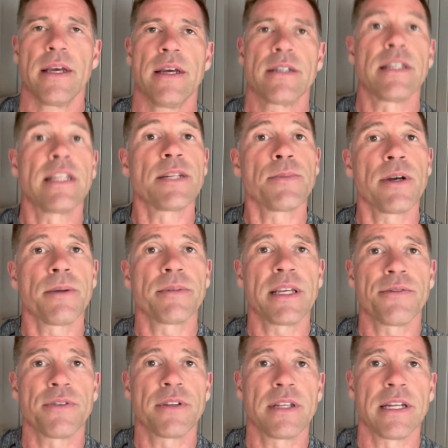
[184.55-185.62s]
So there's my
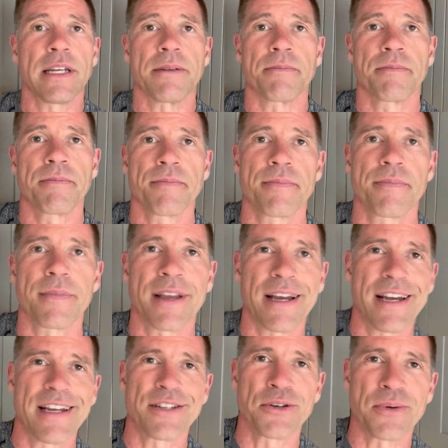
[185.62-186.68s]
update for the day.
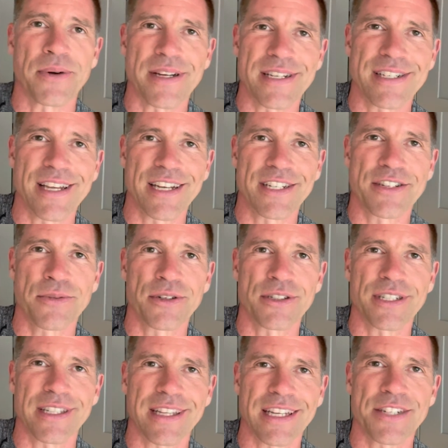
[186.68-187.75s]
Uh, as always, thanks for
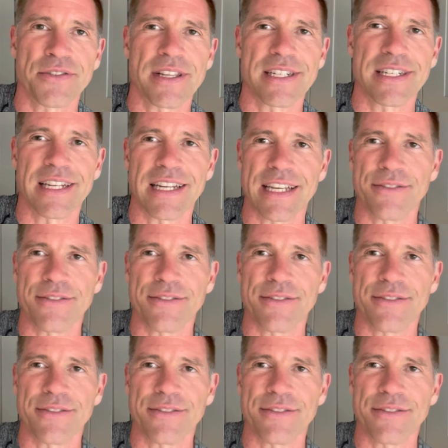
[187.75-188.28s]
watching, thanks for listening.